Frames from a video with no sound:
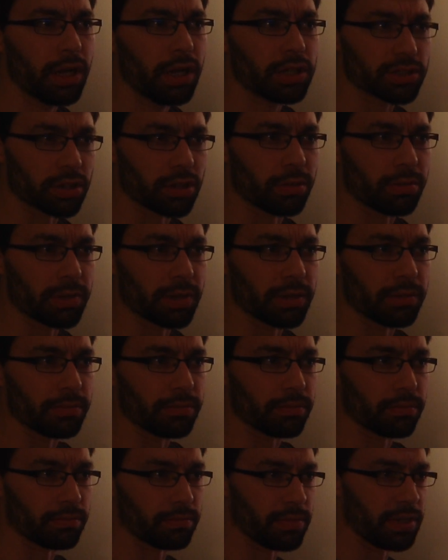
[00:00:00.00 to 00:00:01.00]
So I'm going to
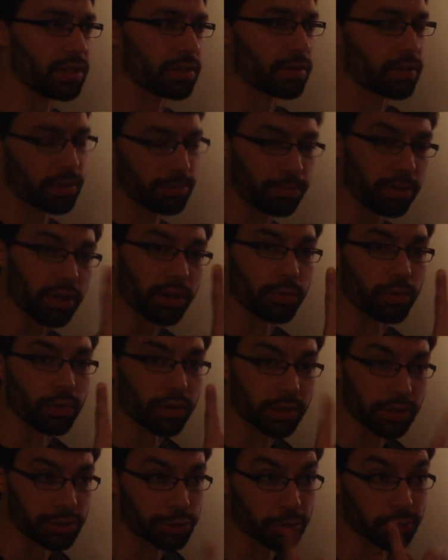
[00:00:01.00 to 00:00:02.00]
make player
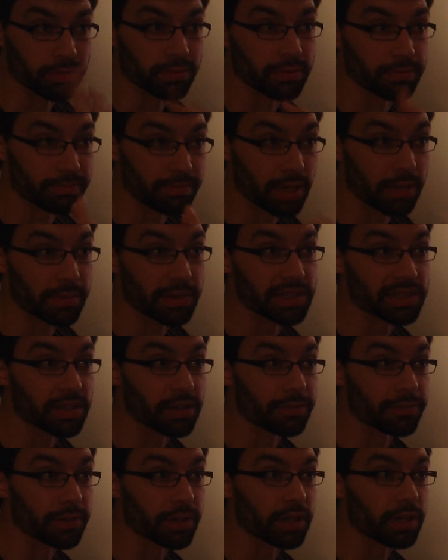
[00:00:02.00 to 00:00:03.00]
1 control by
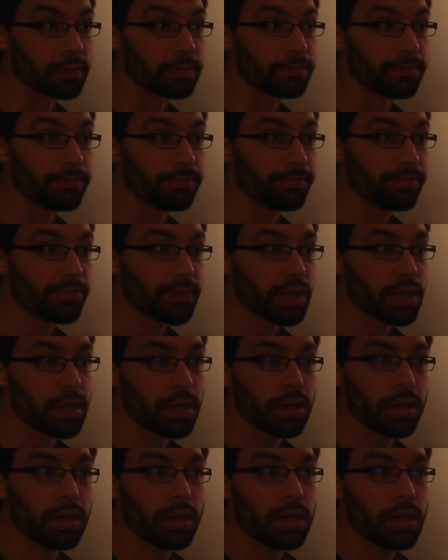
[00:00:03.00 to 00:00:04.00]
myself again,
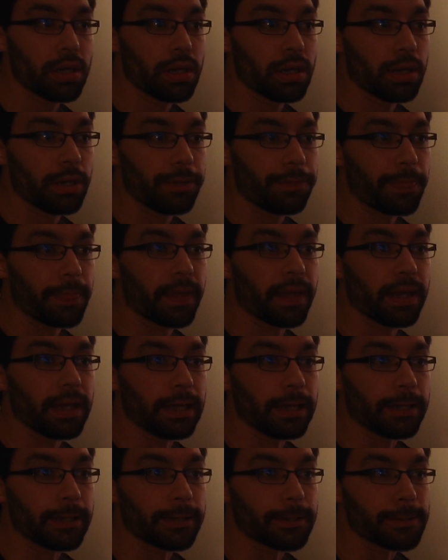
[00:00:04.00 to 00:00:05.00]

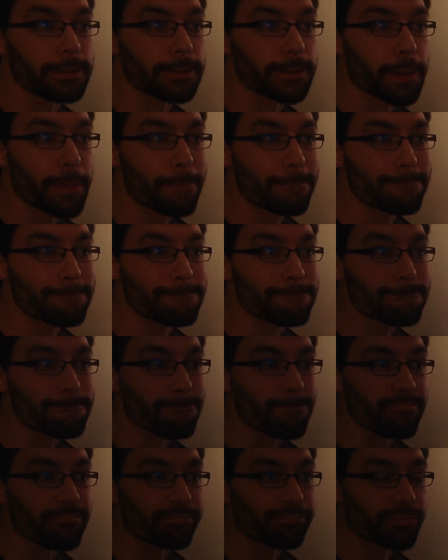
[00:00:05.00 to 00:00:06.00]
and
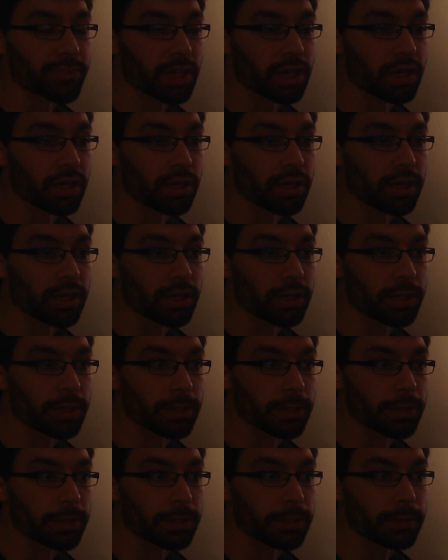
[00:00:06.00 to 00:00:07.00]

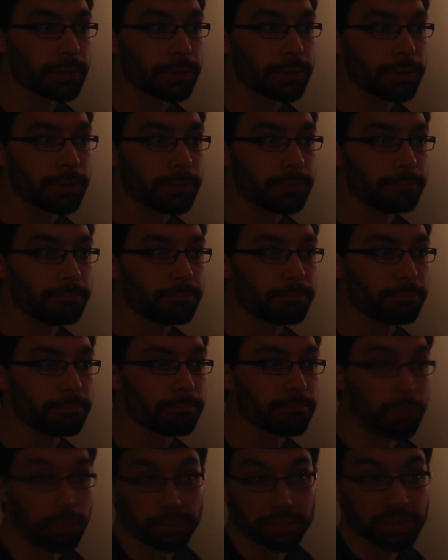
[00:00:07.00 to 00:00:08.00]

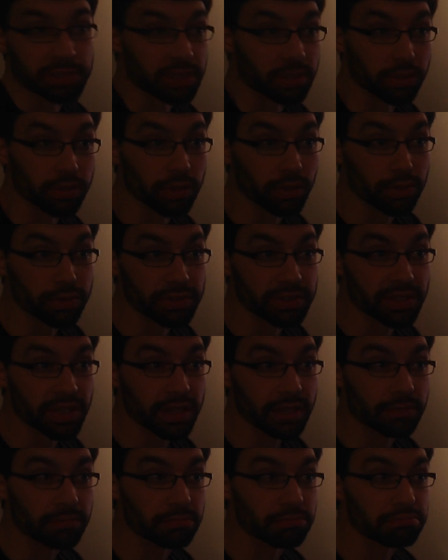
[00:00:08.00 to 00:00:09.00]
I'm just going to load
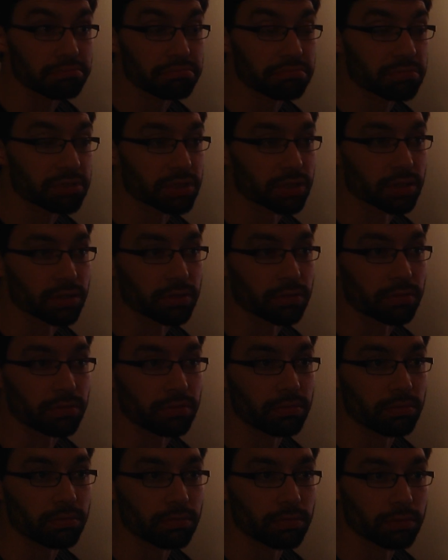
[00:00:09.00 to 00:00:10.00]
state. So
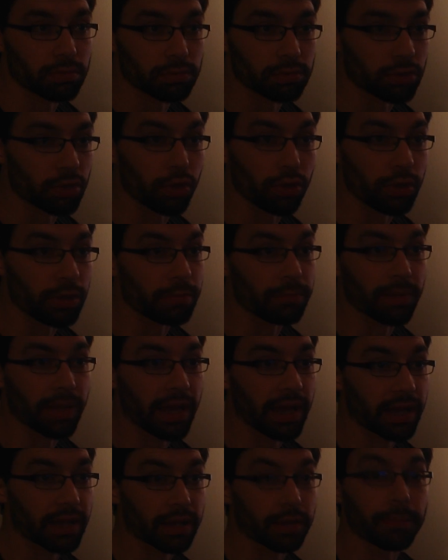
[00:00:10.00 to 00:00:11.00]
loading
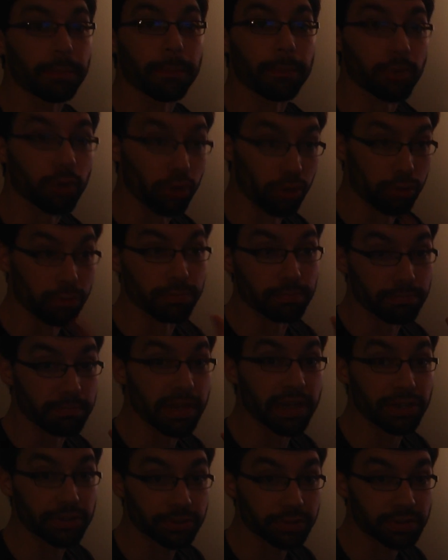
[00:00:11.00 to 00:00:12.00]
back, load
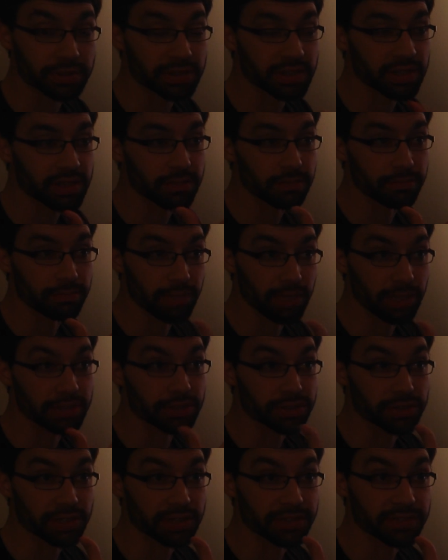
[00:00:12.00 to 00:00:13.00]
major
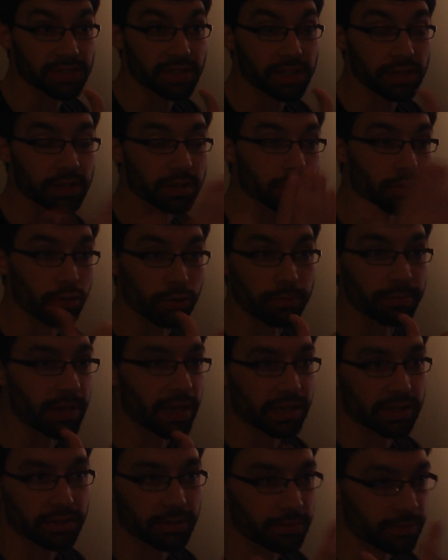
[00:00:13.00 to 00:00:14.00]
save state, load
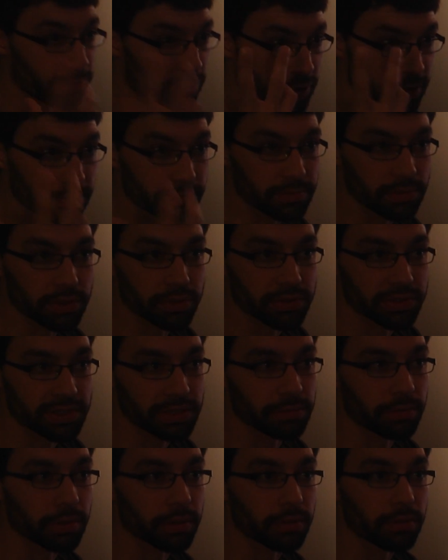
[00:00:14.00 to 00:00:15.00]
back to frame
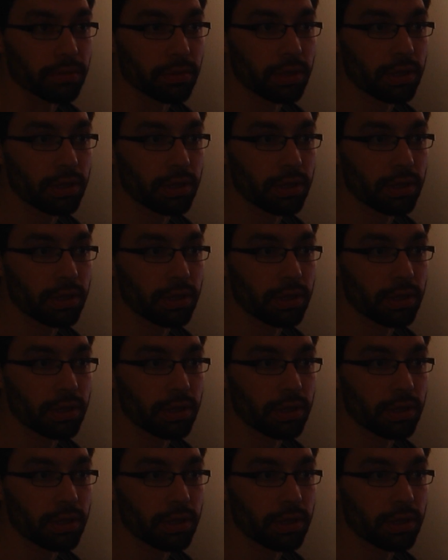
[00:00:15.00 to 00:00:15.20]
0.